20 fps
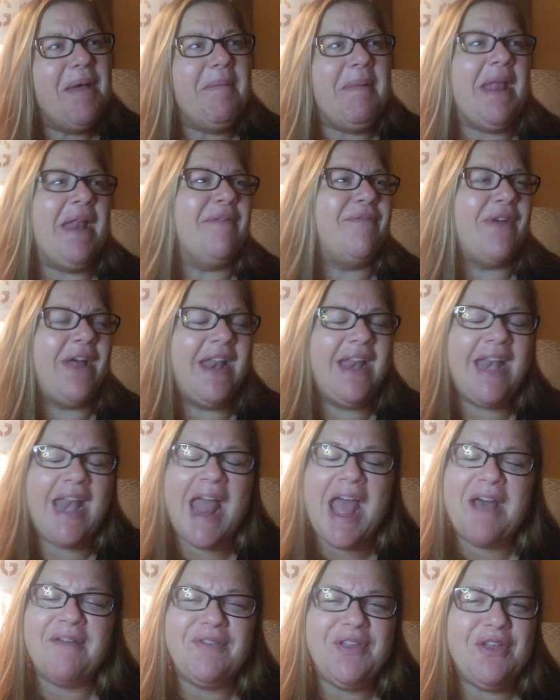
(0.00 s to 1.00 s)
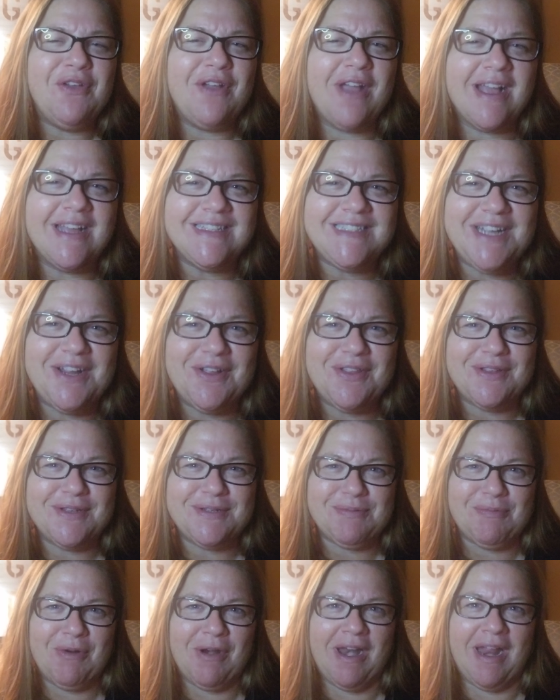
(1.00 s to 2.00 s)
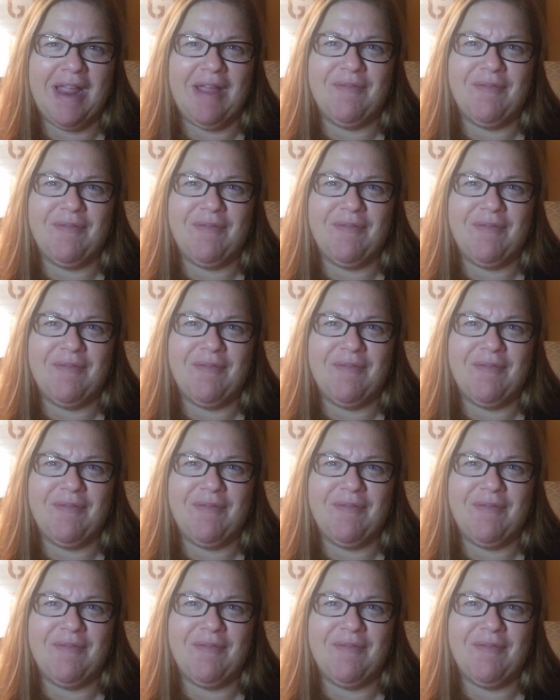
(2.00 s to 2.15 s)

And if I didn't have you guys here this morning,